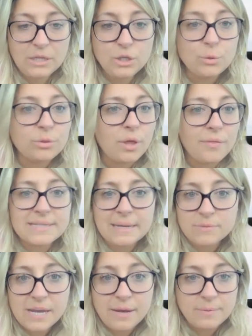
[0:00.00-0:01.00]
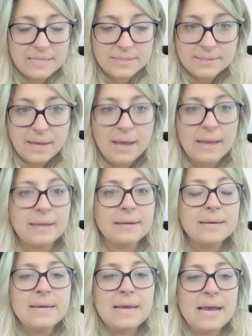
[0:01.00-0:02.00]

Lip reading: youth on the downtown east side.